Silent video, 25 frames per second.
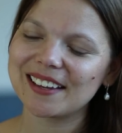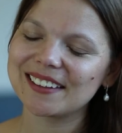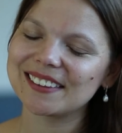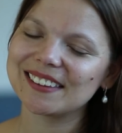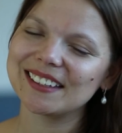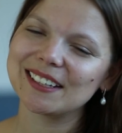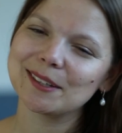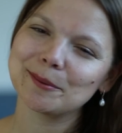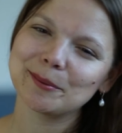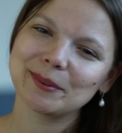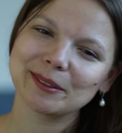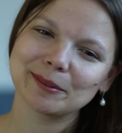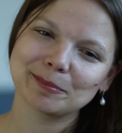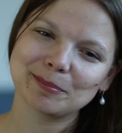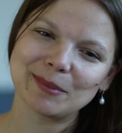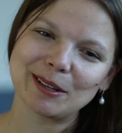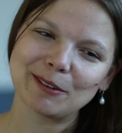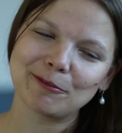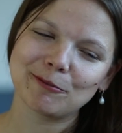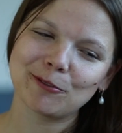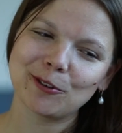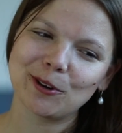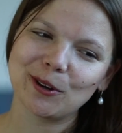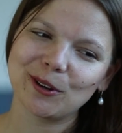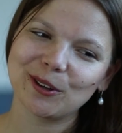I think what my
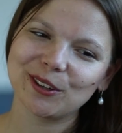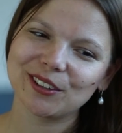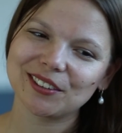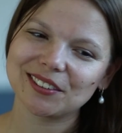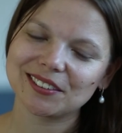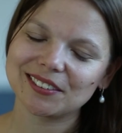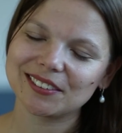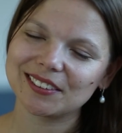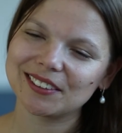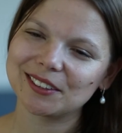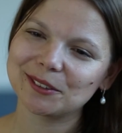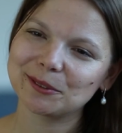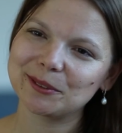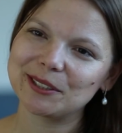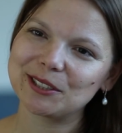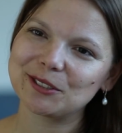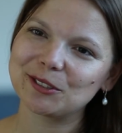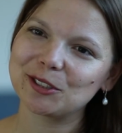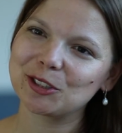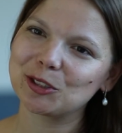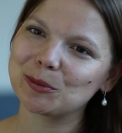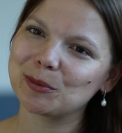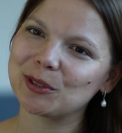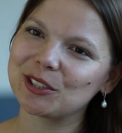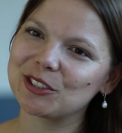first
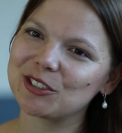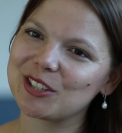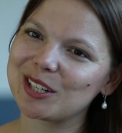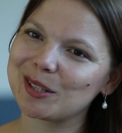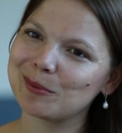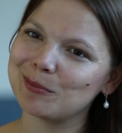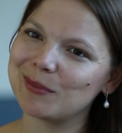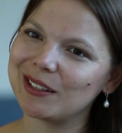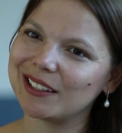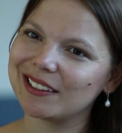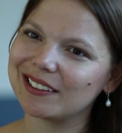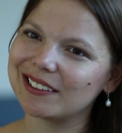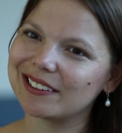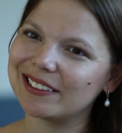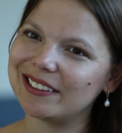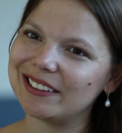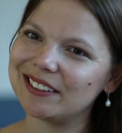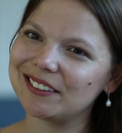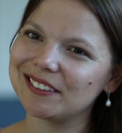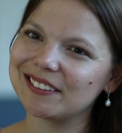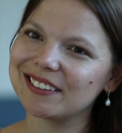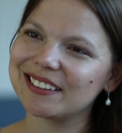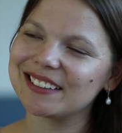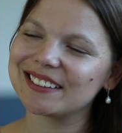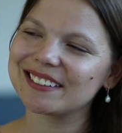research project made
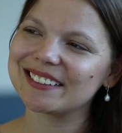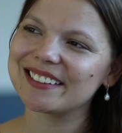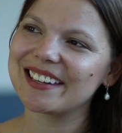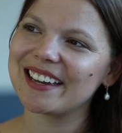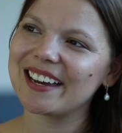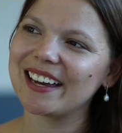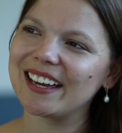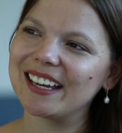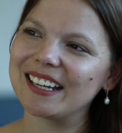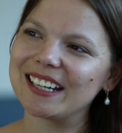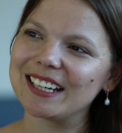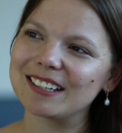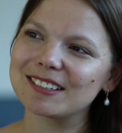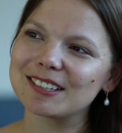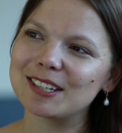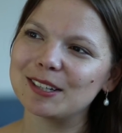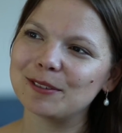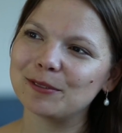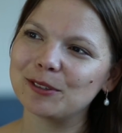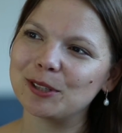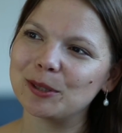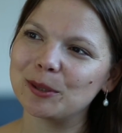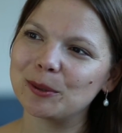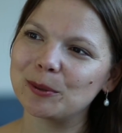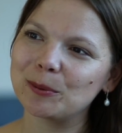clear is that
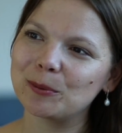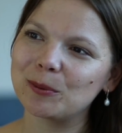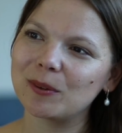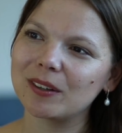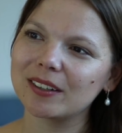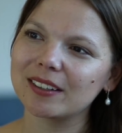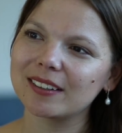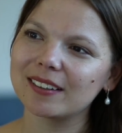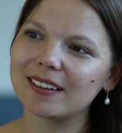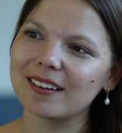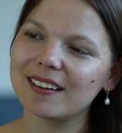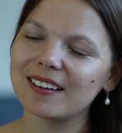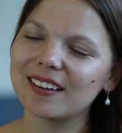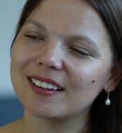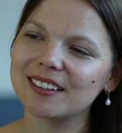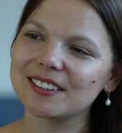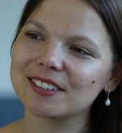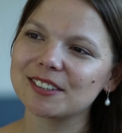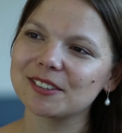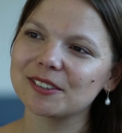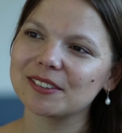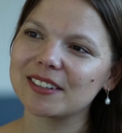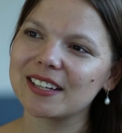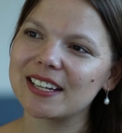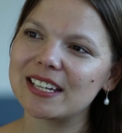if you want to
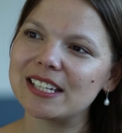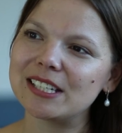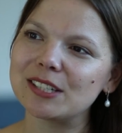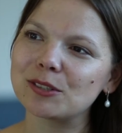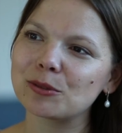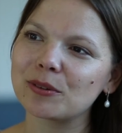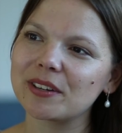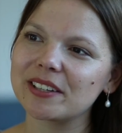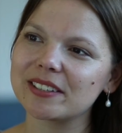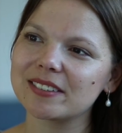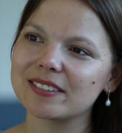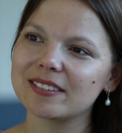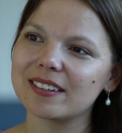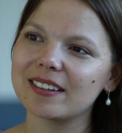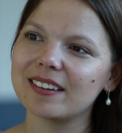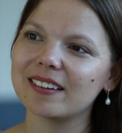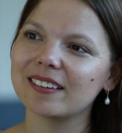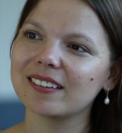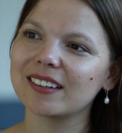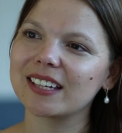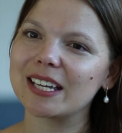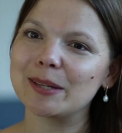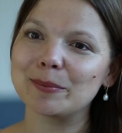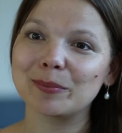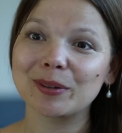answer
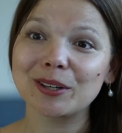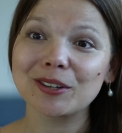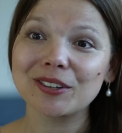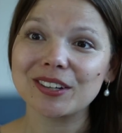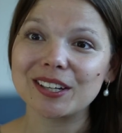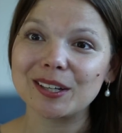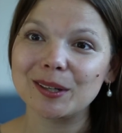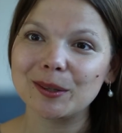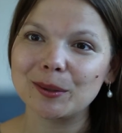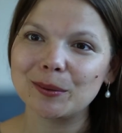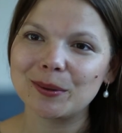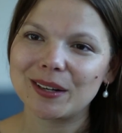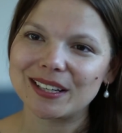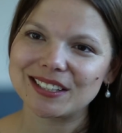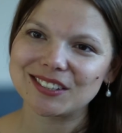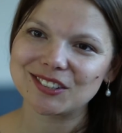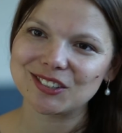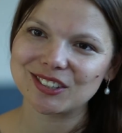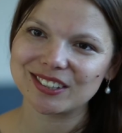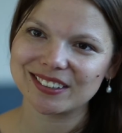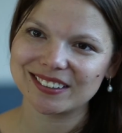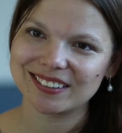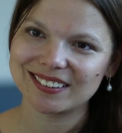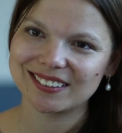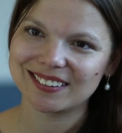interesting empirical
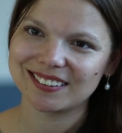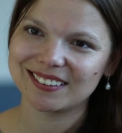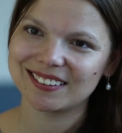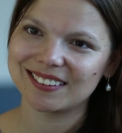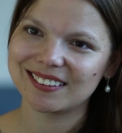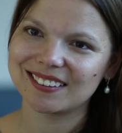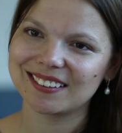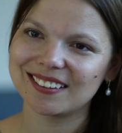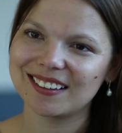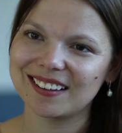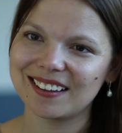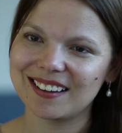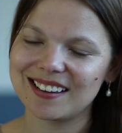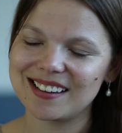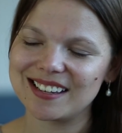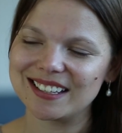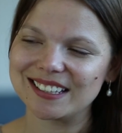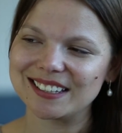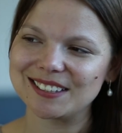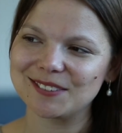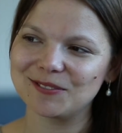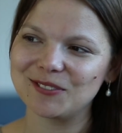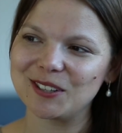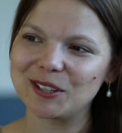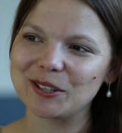questions,
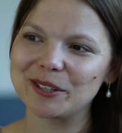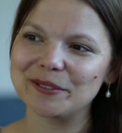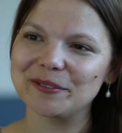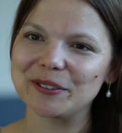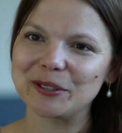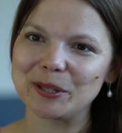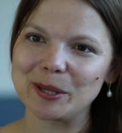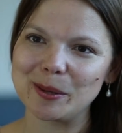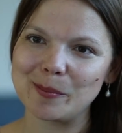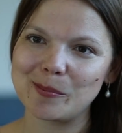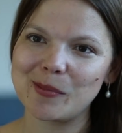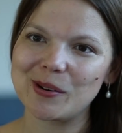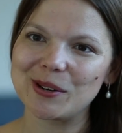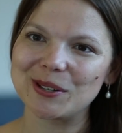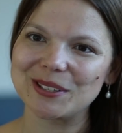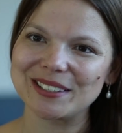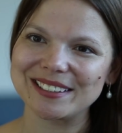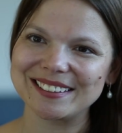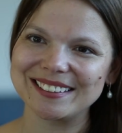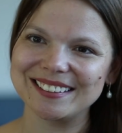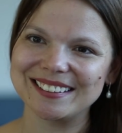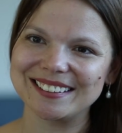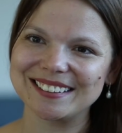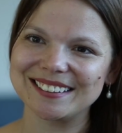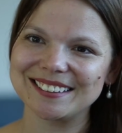it's very, very
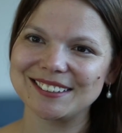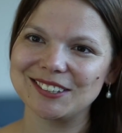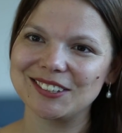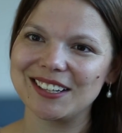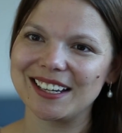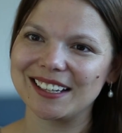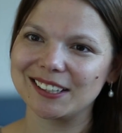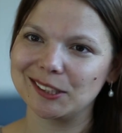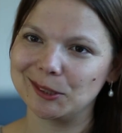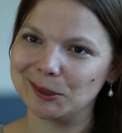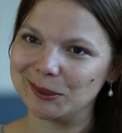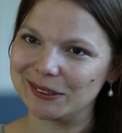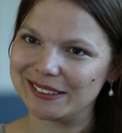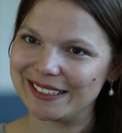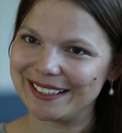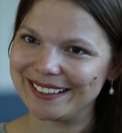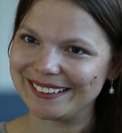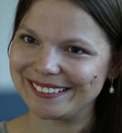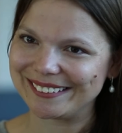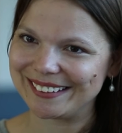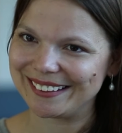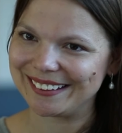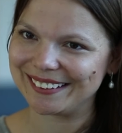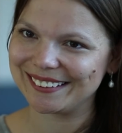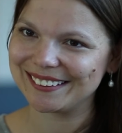important to get good
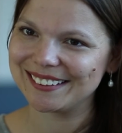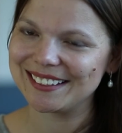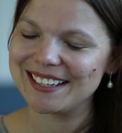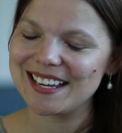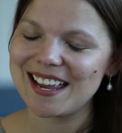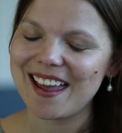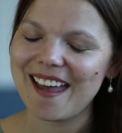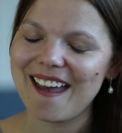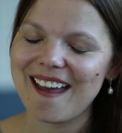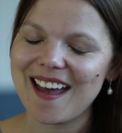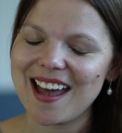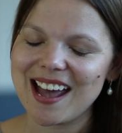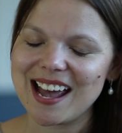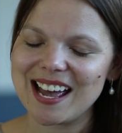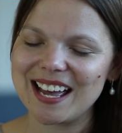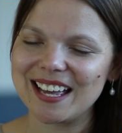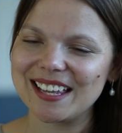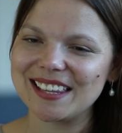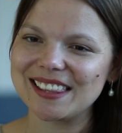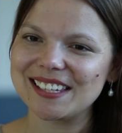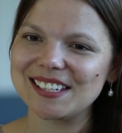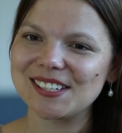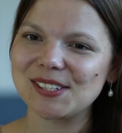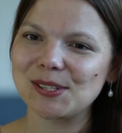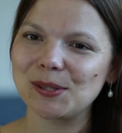data.
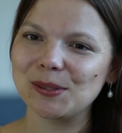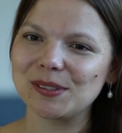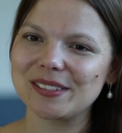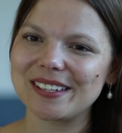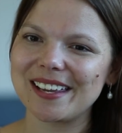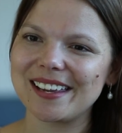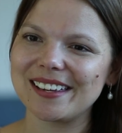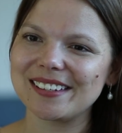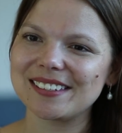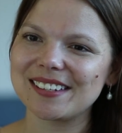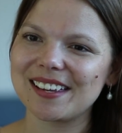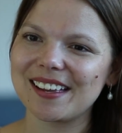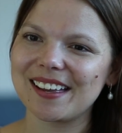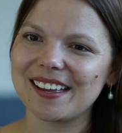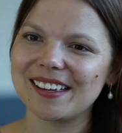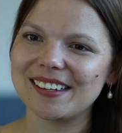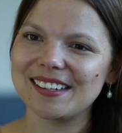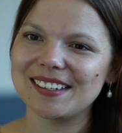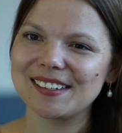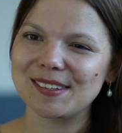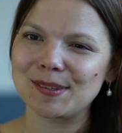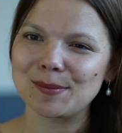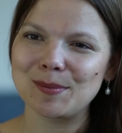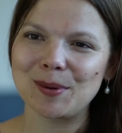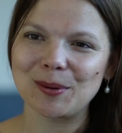And this good data
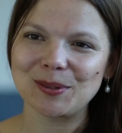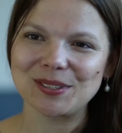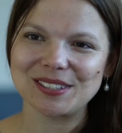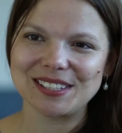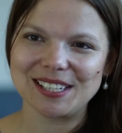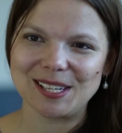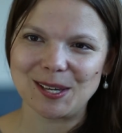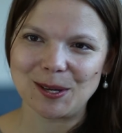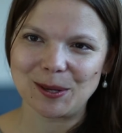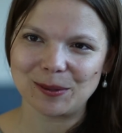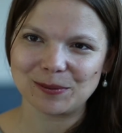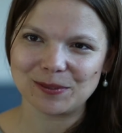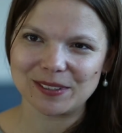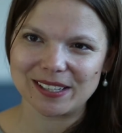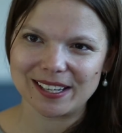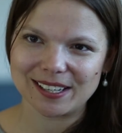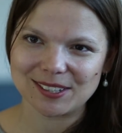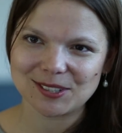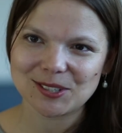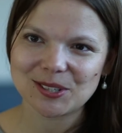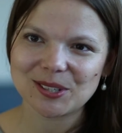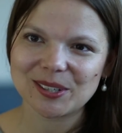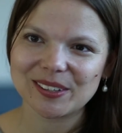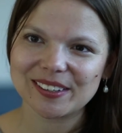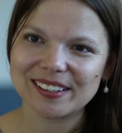is mostly
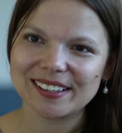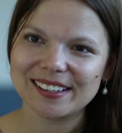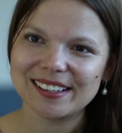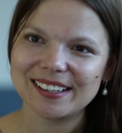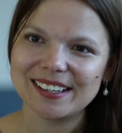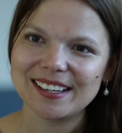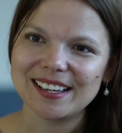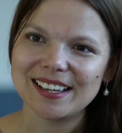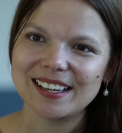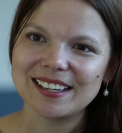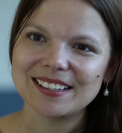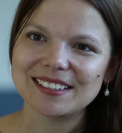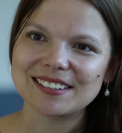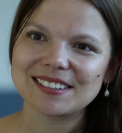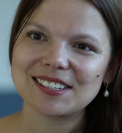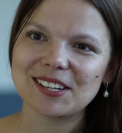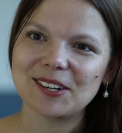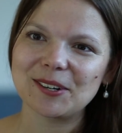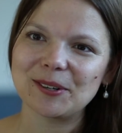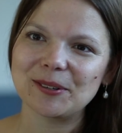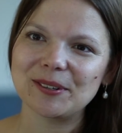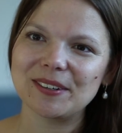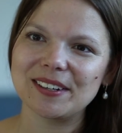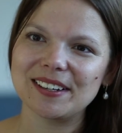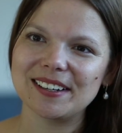confidential.
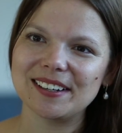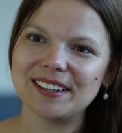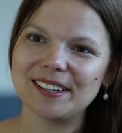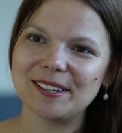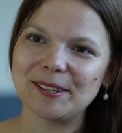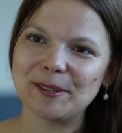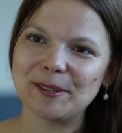So